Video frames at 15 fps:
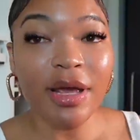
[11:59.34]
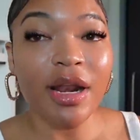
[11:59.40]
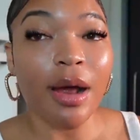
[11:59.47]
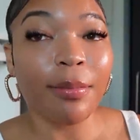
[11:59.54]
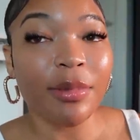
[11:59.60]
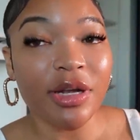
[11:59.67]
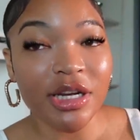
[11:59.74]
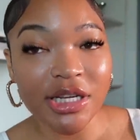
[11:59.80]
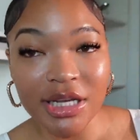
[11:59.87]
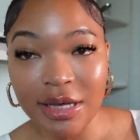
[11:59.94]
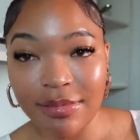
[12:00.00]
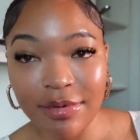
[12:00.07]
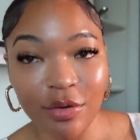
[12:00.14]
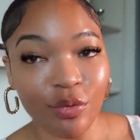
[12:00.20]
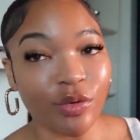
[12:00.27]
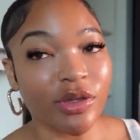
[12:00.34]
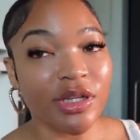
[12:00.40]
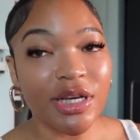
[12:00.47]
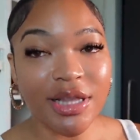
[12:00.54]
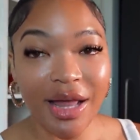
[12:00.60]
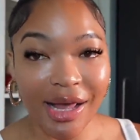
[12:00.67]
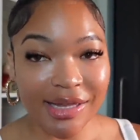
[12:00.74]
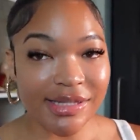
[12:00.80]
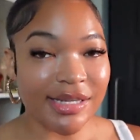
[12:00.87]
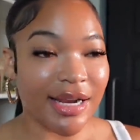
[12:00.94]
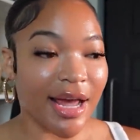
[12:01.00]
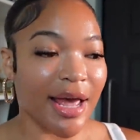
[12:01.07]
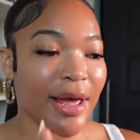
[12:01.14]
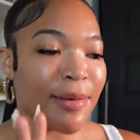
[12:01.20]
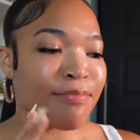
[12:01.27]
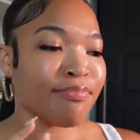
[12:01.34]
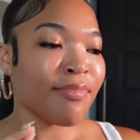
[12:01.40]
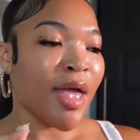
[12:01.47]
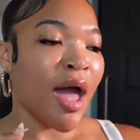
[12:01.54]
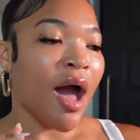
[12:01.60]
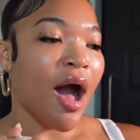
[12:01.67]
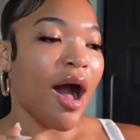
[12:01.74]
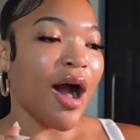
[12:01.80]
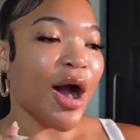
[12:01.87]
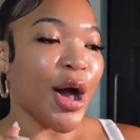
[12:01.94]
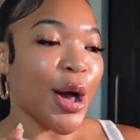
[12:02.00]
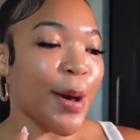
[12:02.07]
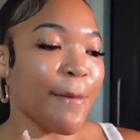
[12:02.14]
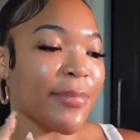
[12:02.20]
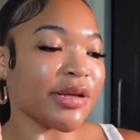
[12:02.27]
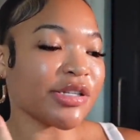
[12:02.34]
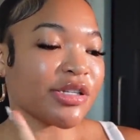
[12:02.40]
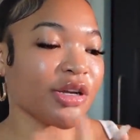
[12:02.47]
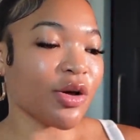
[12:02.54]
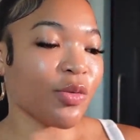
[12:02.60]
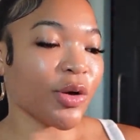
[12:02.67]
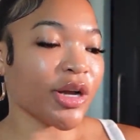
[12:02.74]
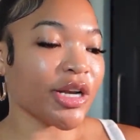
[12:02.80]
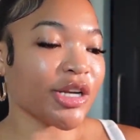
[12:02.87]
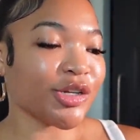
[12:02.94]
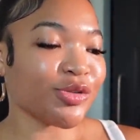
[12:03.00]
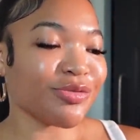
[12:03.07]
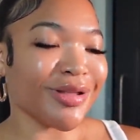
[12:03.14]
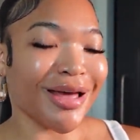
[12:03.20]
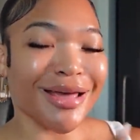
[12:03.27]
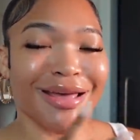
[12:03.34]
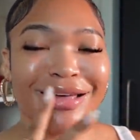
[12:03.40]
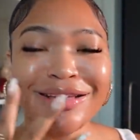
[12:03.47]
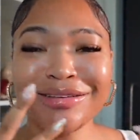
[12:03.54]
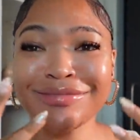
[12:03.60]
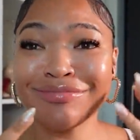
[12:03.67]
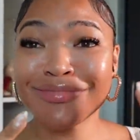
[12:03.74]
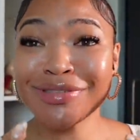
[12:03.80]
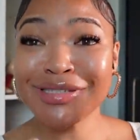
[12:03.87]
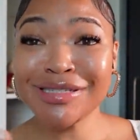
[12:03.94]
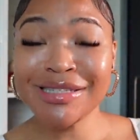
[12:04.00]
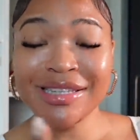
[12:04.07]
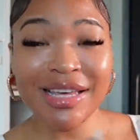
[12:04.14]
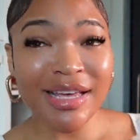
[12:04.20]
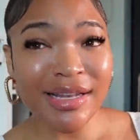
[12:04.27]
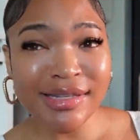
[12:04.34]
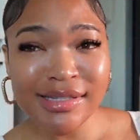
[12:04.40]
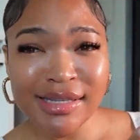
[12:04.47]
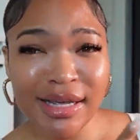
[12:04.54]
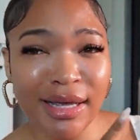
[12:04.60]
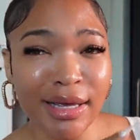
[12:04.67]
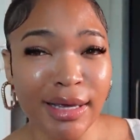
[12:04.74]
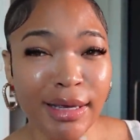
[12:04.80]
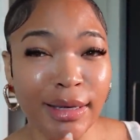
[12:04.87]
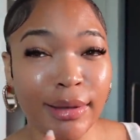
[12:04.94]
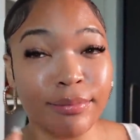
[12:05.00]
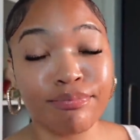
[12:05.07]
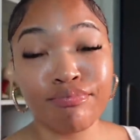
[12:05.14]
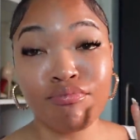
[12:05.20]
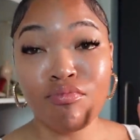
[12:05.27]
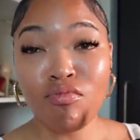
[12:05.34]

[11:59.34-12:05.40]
and i'm gonna keep it really light today um so we're gonna do like skin tint